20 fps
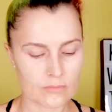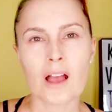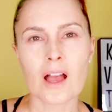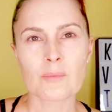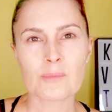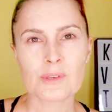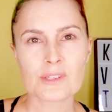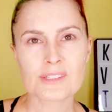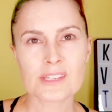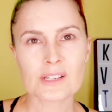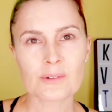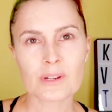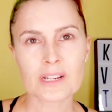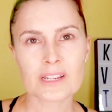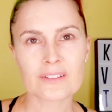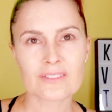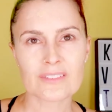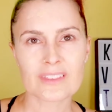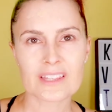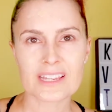I'm using one
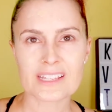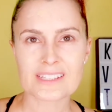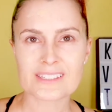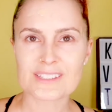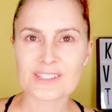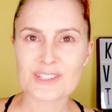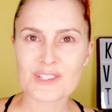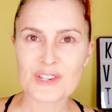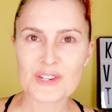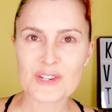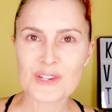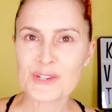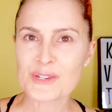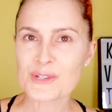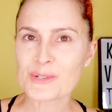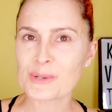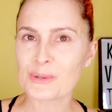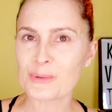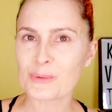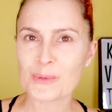of these
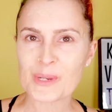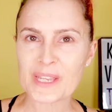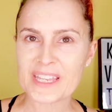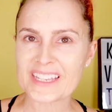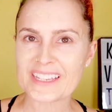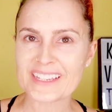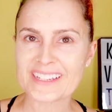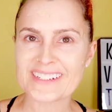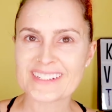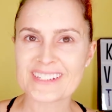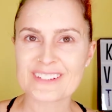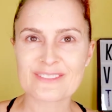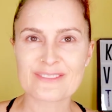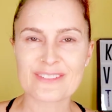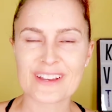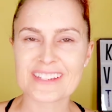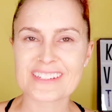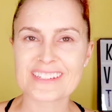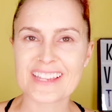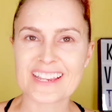new weird
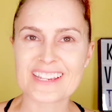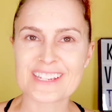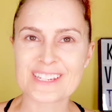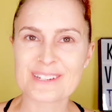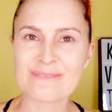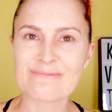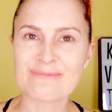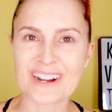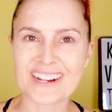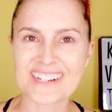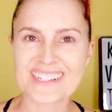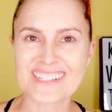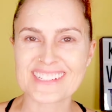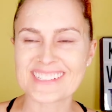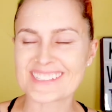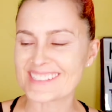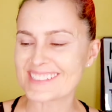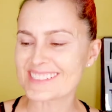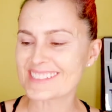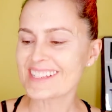foundation
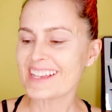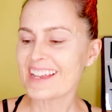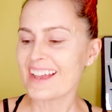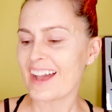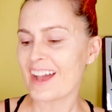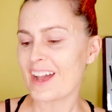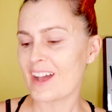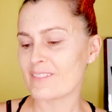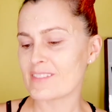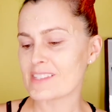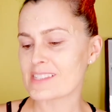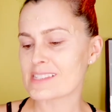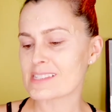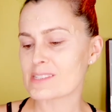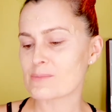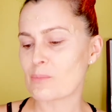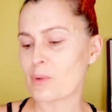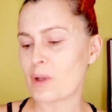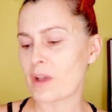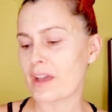brushes. This
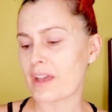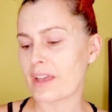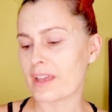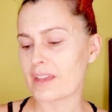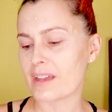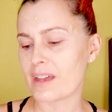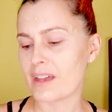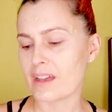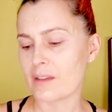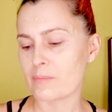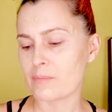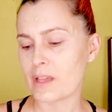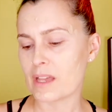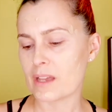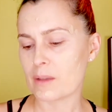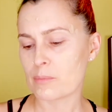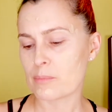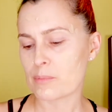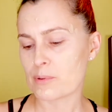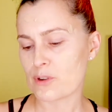is by
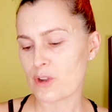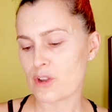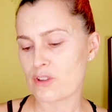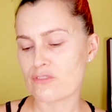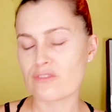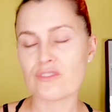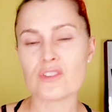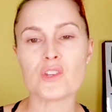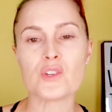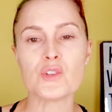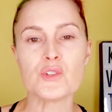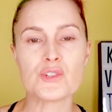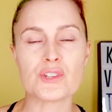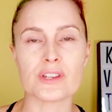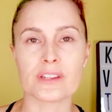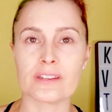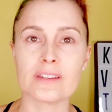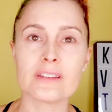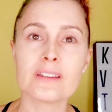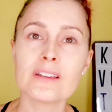
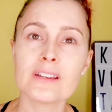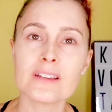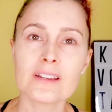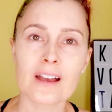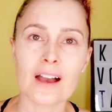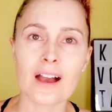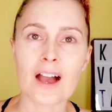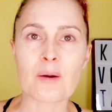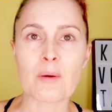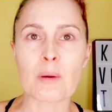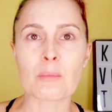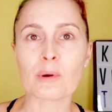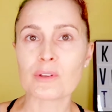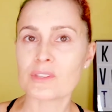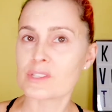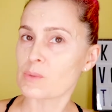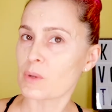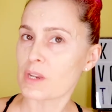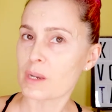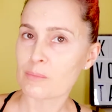Profusion. I bought
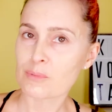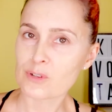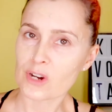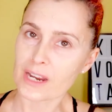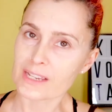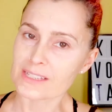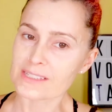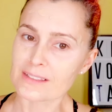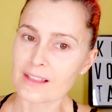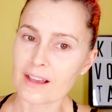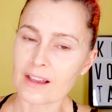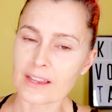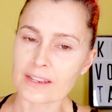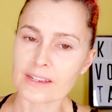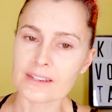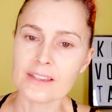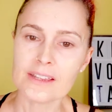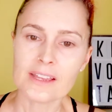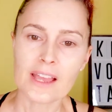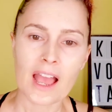this one at
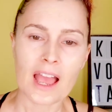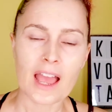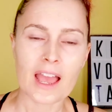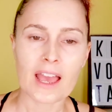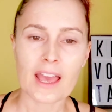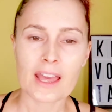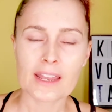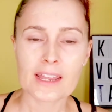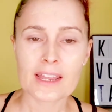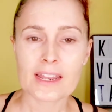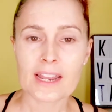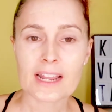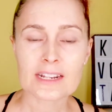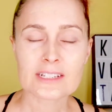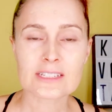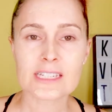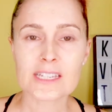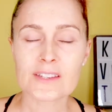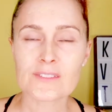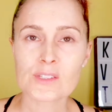Priceline, and it
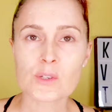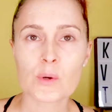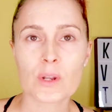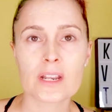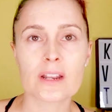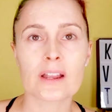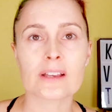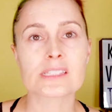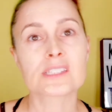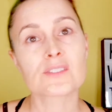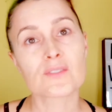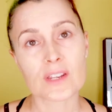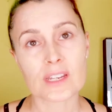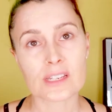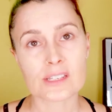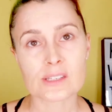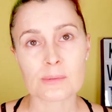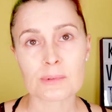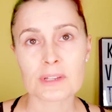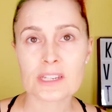actually gives quite a nice
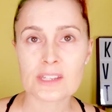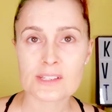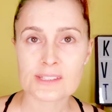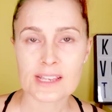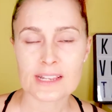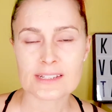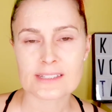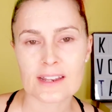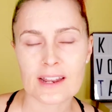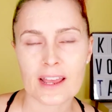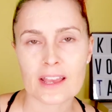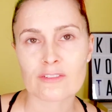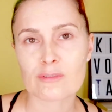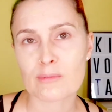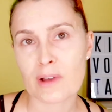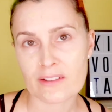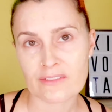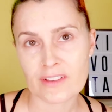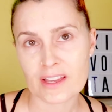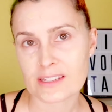finish, so I'm going to use that today for
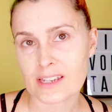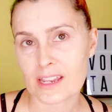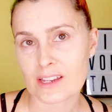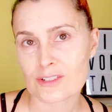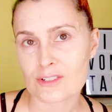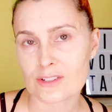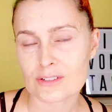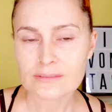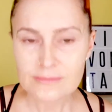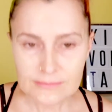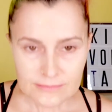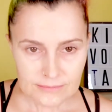my foundation.